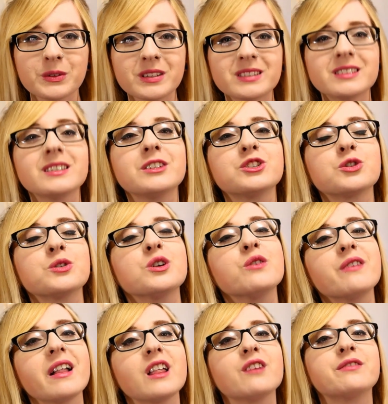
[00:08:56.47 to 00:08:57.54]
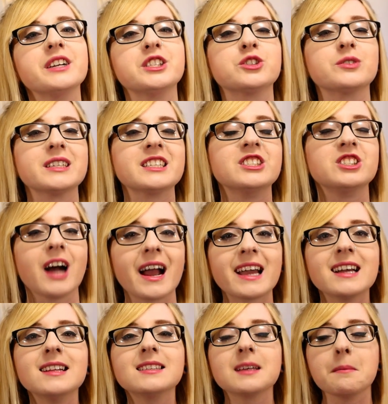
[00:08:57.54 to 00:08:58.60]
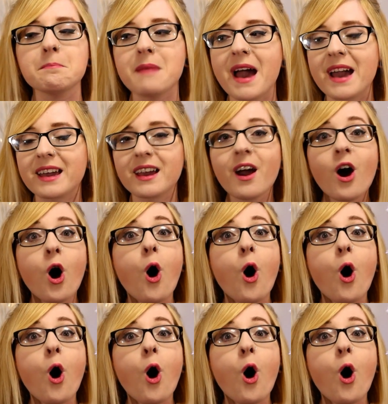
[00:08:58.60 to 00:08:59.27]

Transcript: This is a short novella featuring giant mech